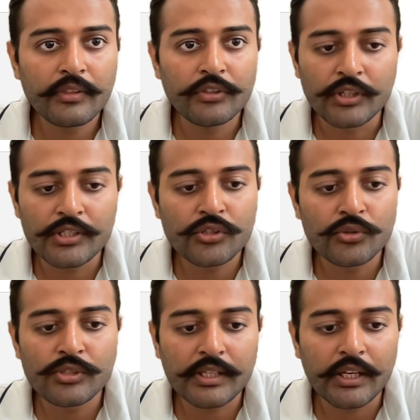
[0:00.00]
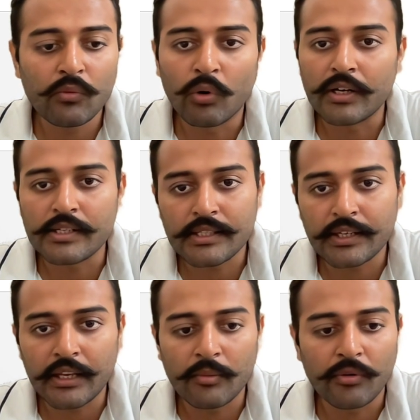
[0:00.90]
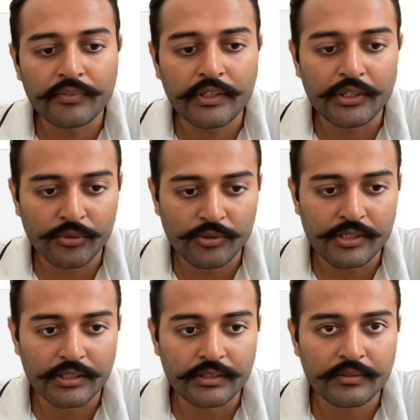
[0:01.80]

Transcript: just to see what is the name of the user.